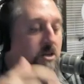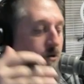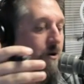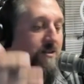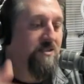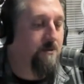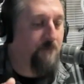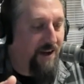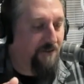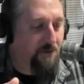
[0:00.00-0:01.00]
You want to see them
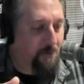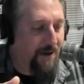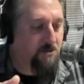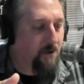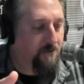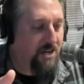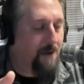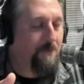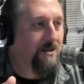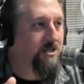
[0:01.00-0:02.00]
playing for the Big 12
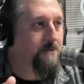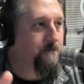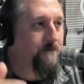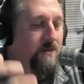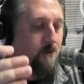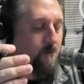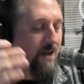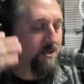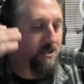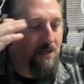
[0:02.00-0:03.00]
championship,
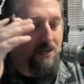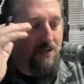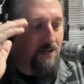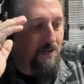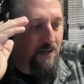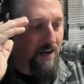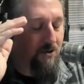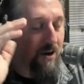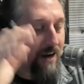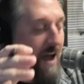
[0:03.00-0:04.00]
which,
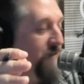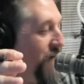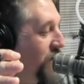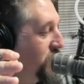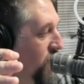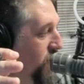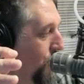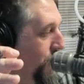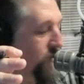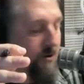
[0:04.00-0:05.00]
look, if I start
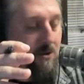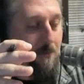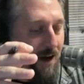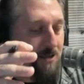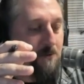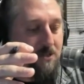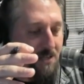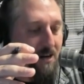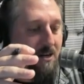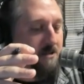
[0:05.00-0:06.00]
going through the possible
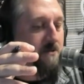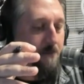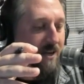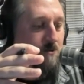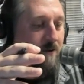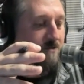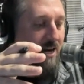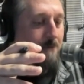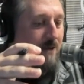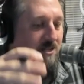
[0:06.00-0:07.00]
scenarios for the Big 12
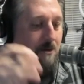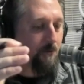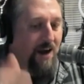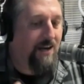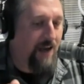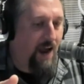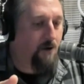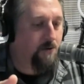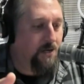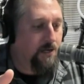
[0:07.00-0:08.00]
championship right
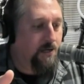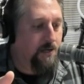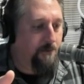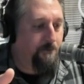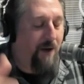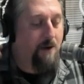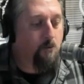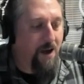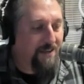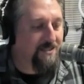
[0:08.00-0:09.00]
now, by
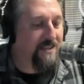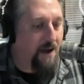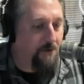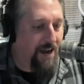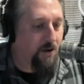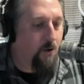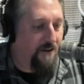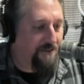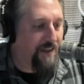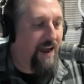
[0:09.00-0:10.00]
Wednesday when I go
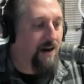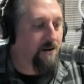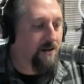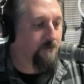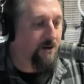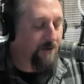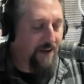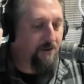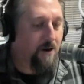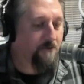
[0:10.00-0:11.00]
off the air and we're
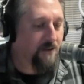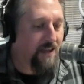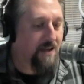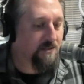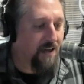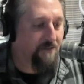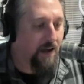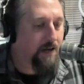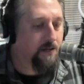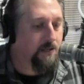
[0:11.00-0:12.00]
giving you up for
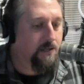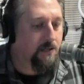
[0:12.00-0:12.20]
Thanksgiving,